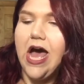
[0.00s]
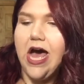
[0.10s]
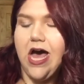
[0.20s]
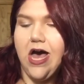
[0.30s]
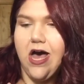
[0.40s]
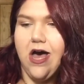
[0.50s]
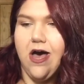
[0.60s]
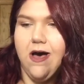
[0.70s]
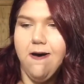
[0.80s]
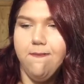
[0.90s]

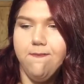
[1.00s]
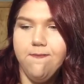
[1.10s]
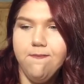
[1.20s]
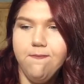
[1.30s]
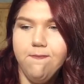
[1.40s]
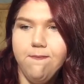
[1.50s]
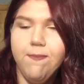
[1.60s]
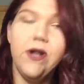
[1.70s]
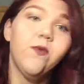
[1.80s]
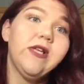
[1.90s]
Um,
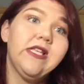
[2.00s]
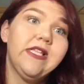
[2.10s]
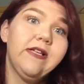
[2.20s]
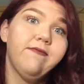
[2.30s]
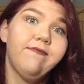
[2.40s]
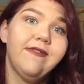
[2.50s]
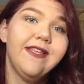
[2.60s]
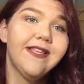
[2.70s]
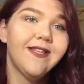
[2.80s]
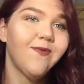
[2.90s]
but it wasn't.
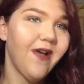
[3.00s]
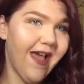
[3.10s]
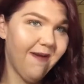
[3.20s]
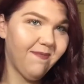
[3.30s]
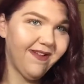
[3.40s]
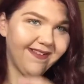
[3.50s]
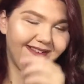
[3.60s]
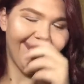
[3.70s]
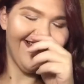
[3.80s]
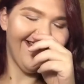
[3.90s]
This is what
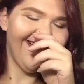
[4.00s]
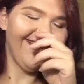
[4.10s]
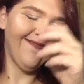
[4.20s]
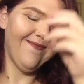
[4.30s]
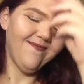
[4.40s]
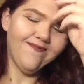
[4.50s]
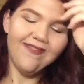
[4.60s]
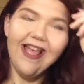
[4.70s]
happened. Um,